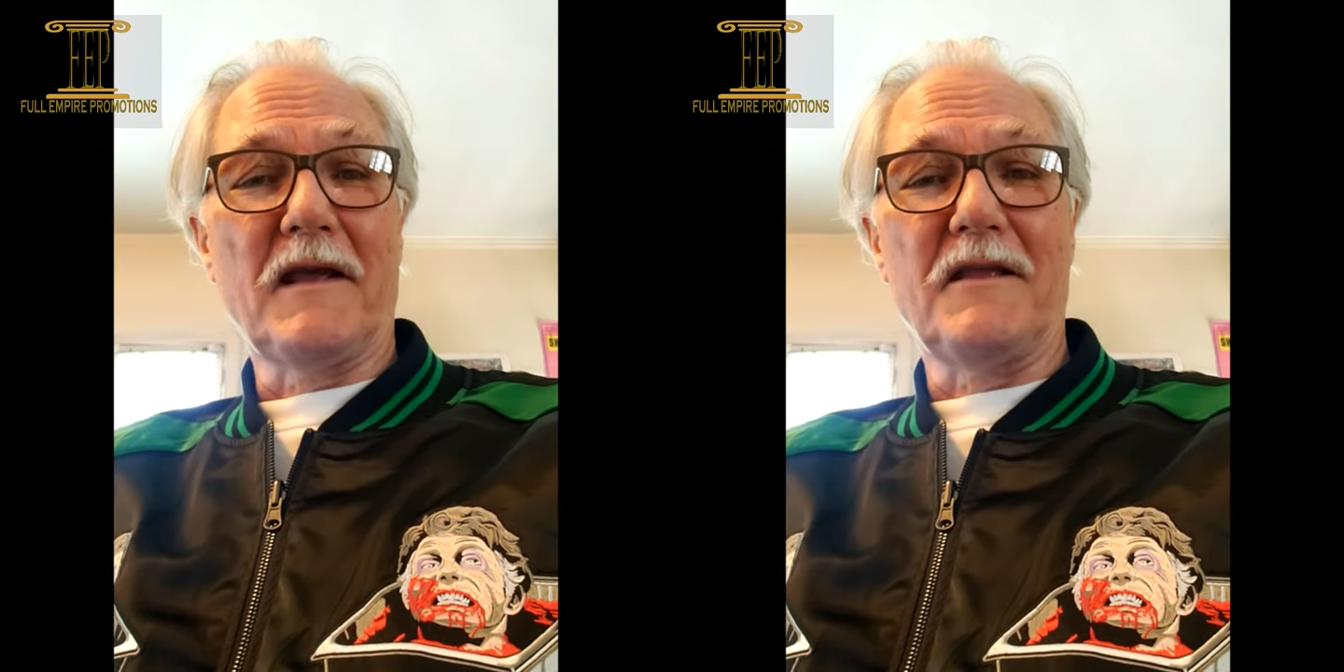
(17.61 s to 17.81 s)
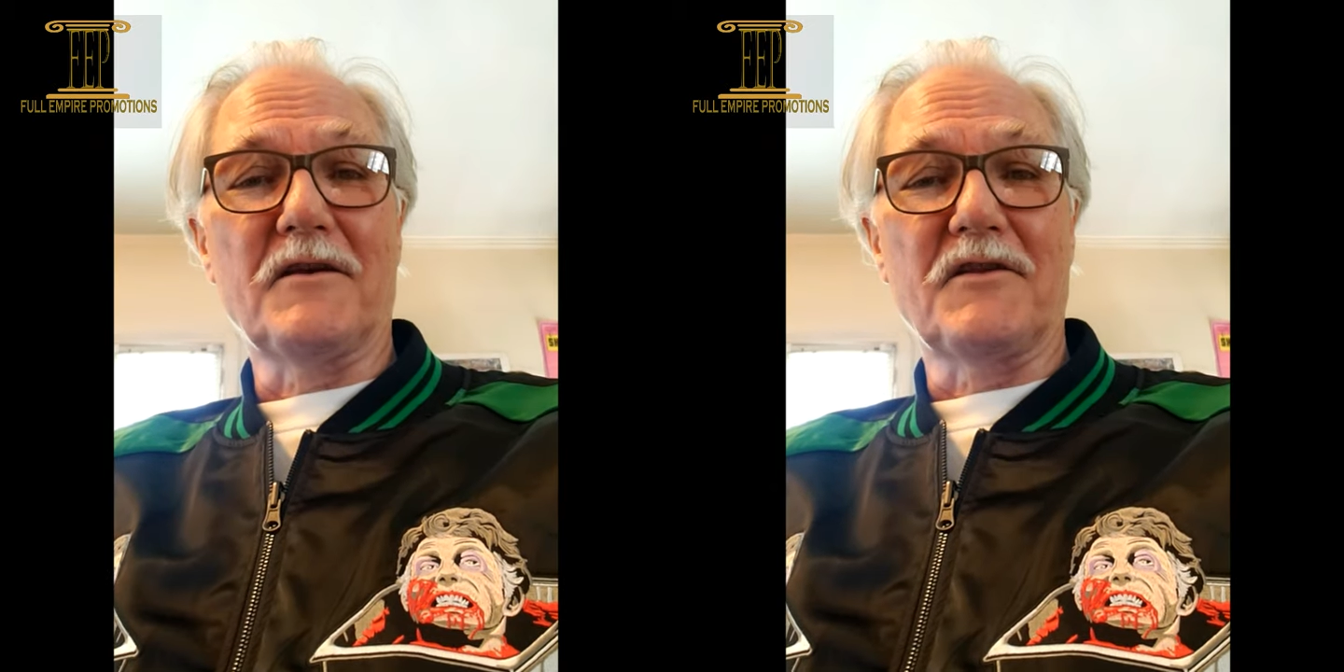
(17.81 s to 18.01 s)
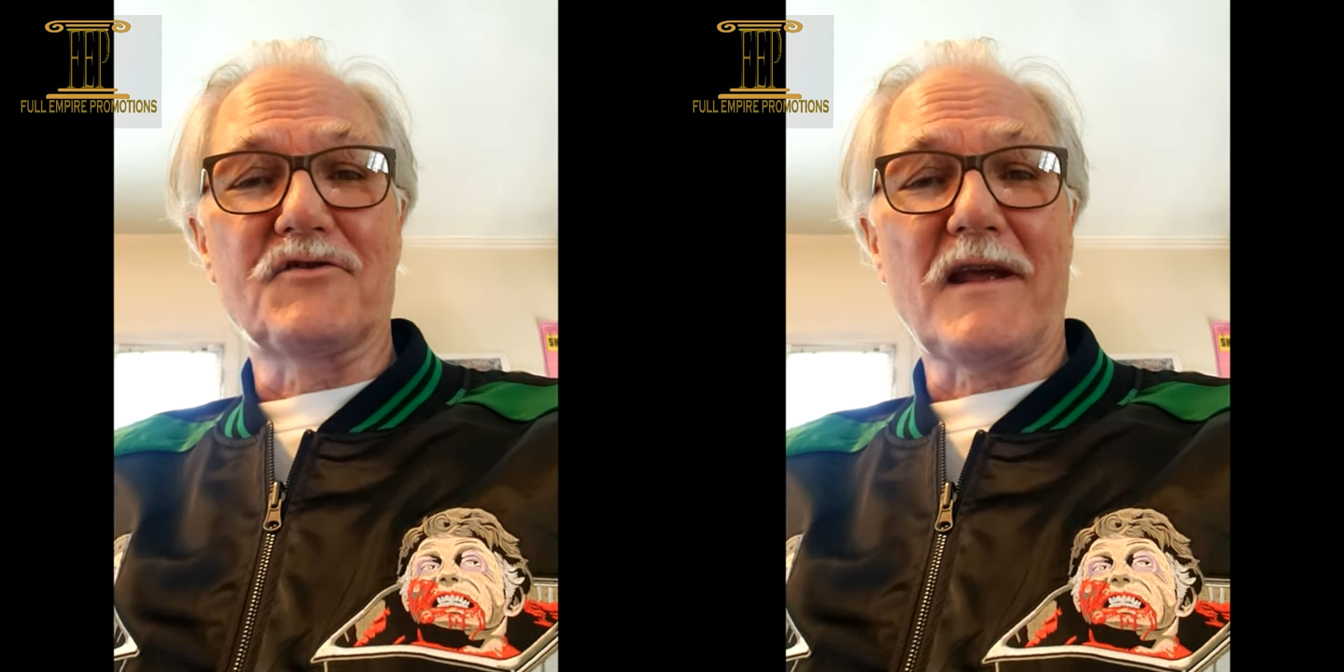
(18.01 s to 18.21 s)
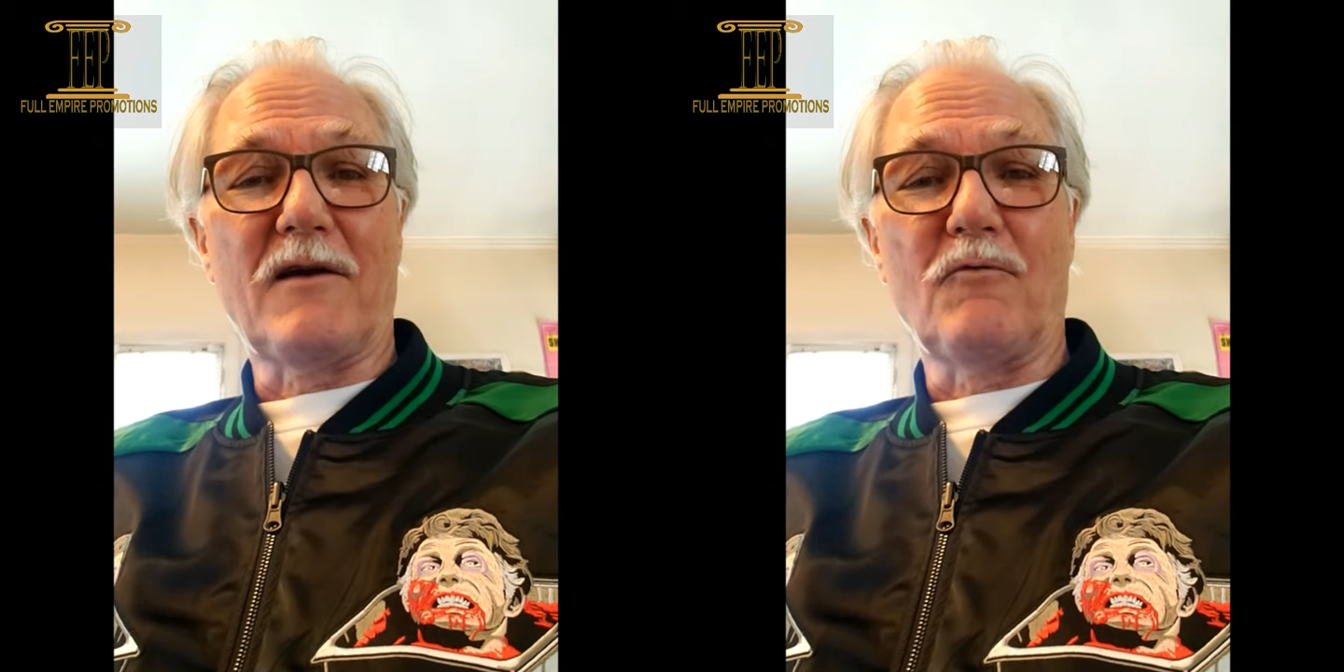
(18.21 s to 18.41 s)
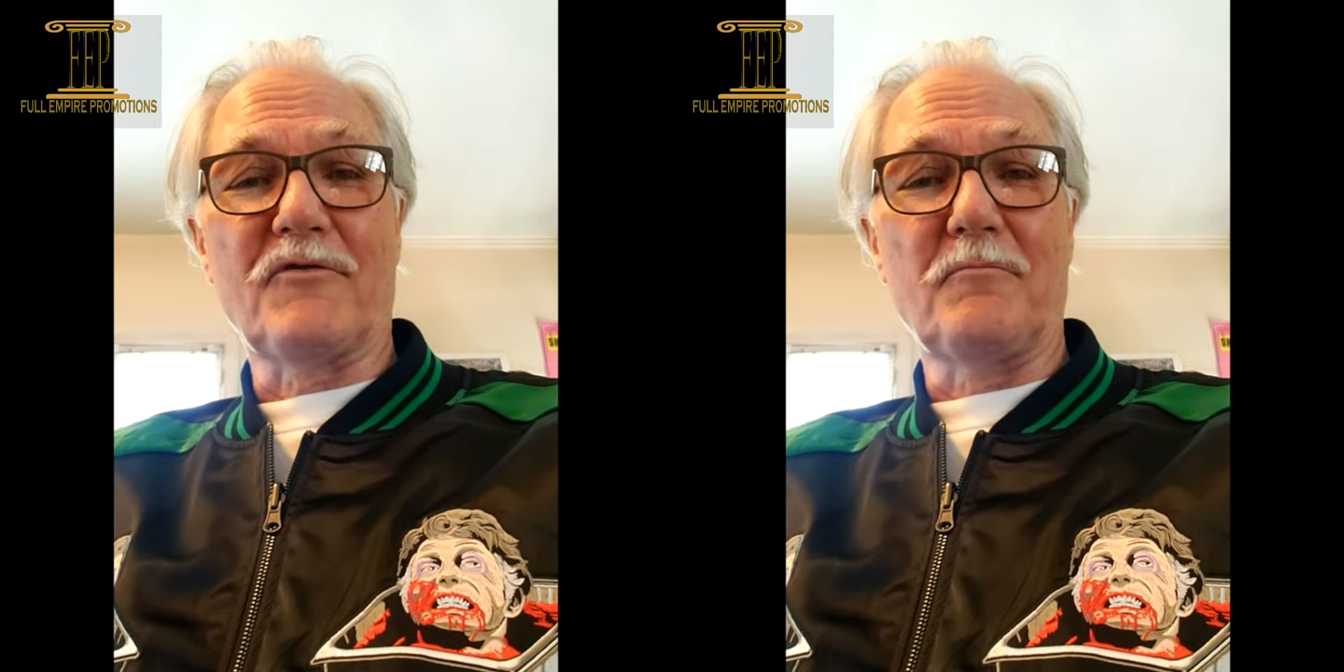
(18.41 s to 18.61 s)
you can
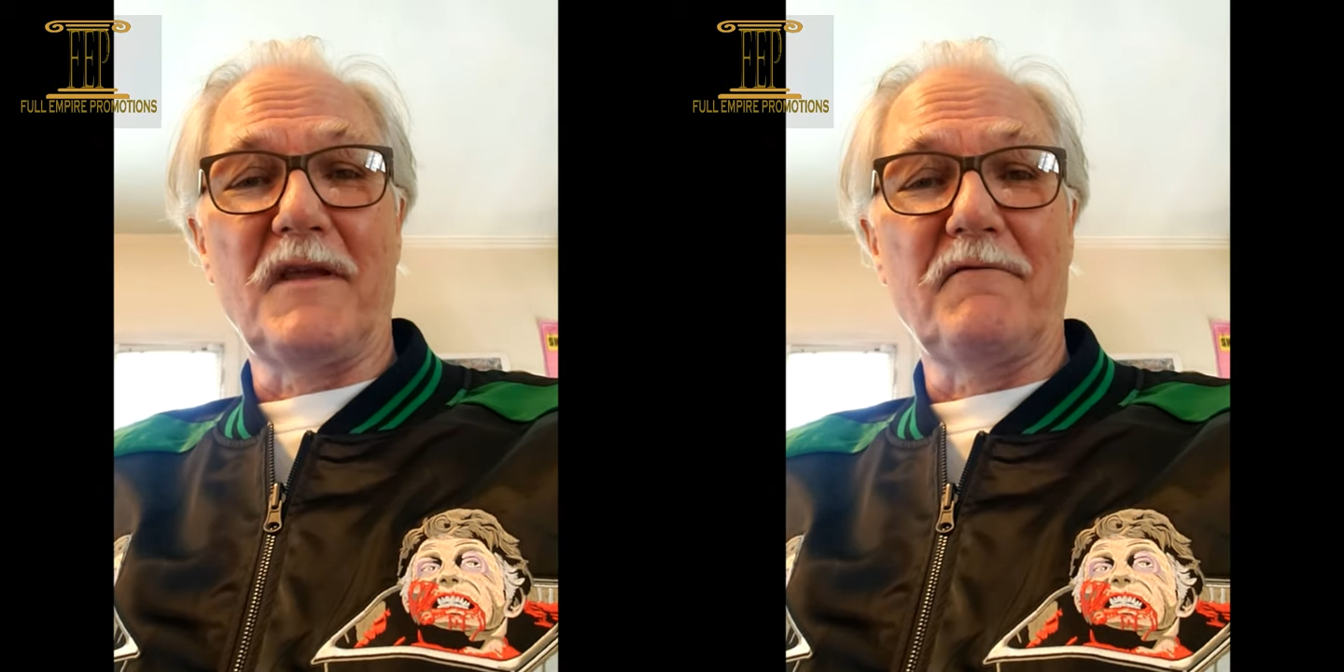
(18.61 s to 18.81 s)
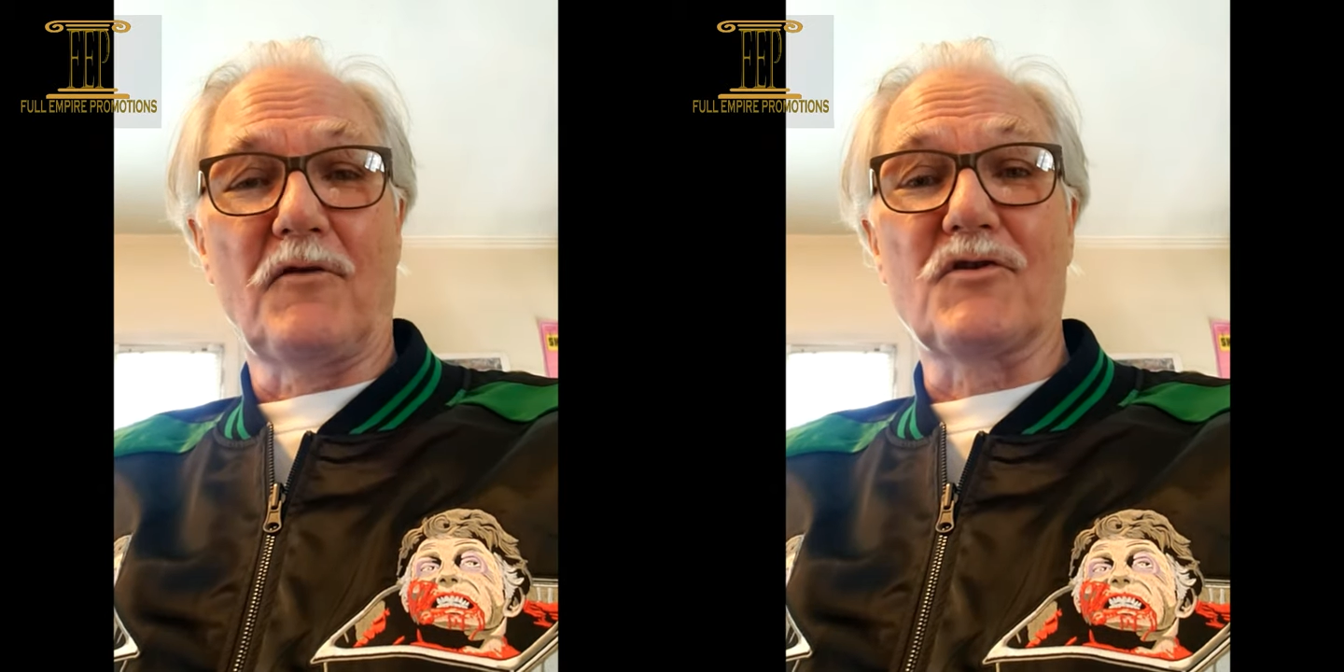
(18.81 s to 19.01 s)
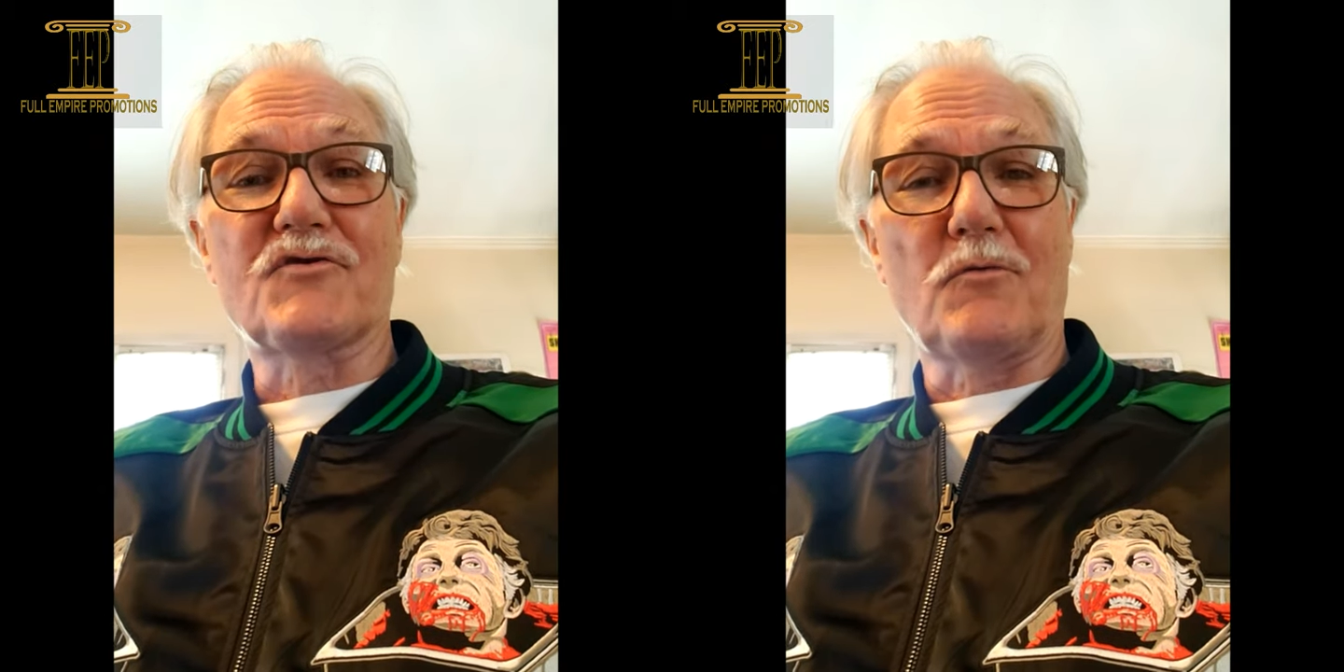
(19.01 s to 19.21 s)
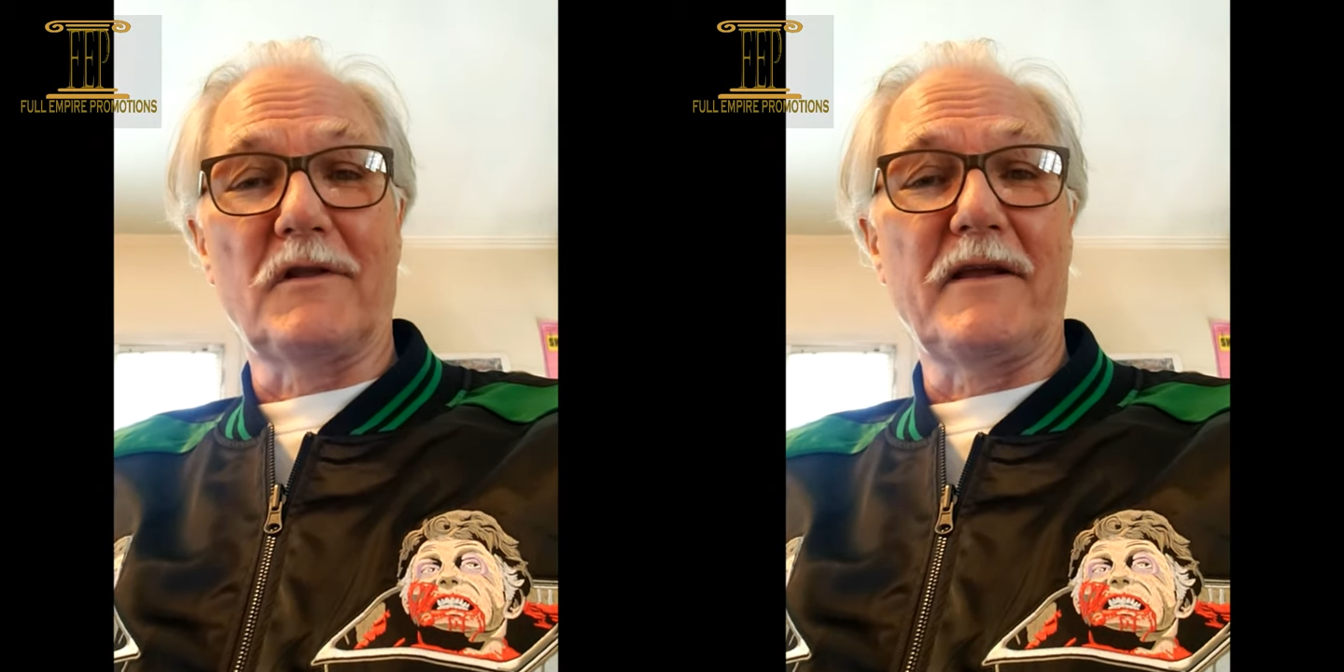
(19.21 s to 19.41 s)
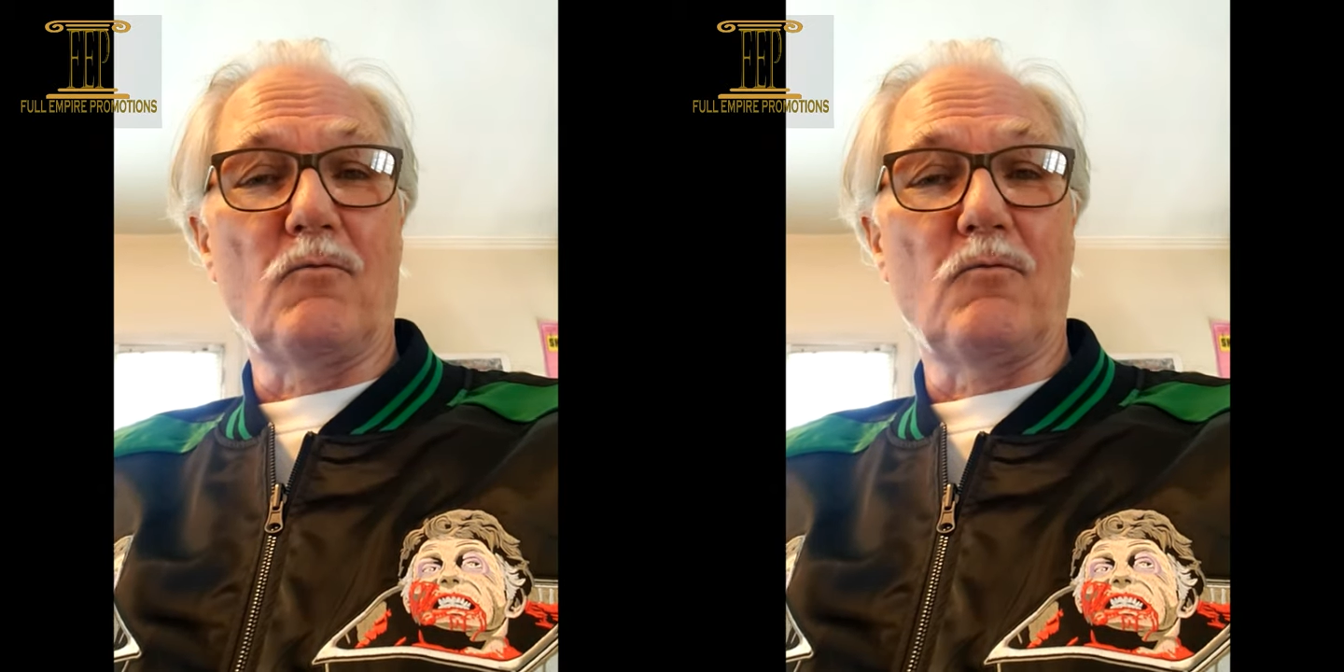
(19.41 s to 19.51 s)
chat with me virtually